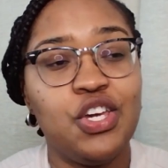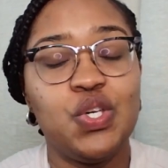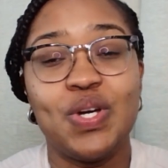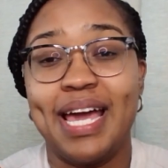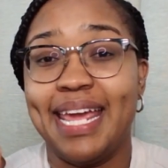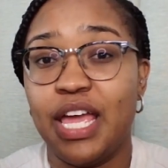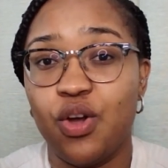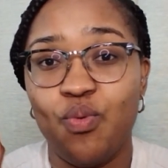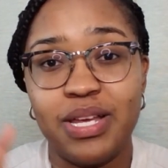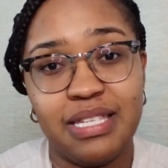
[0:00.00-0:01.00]
You can get
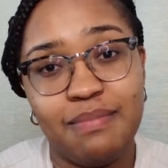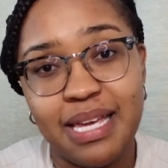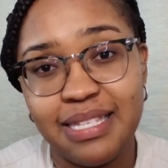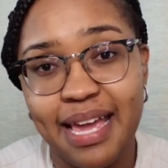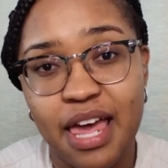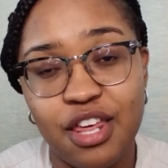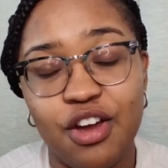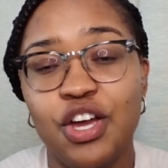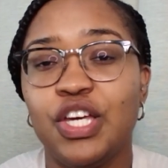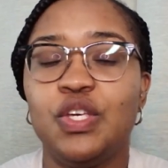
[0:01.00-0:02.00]
your resume
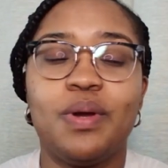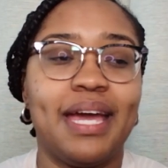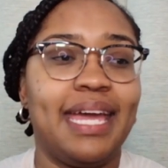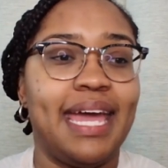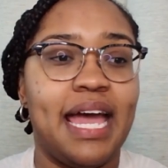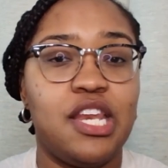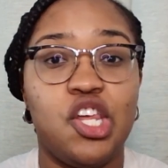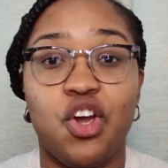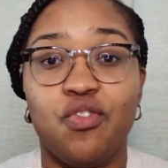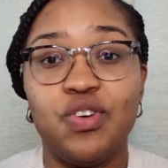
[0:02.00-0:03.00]
together. You can get
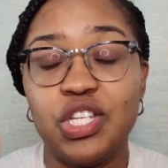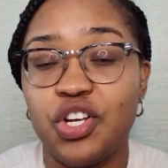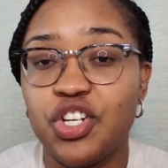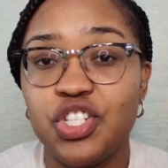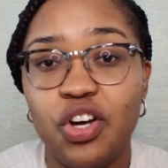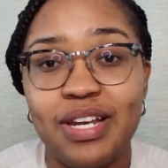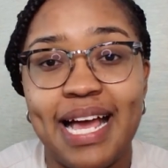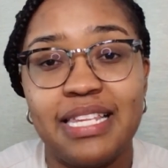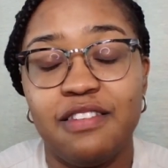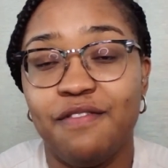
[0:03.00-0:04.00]
your research done
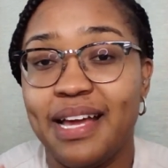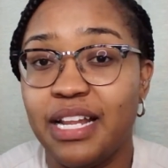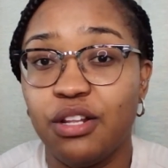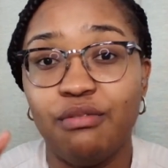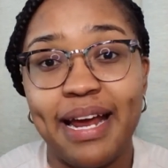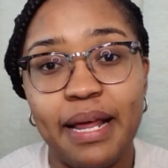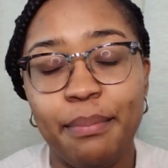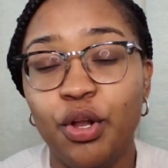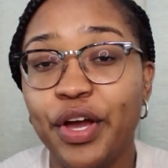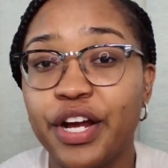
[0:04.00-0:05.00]
as to finding the right
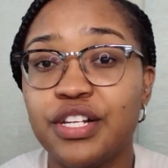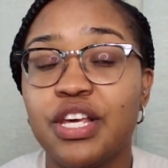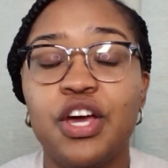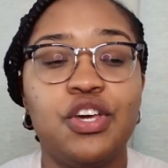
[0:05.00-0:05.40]
employers.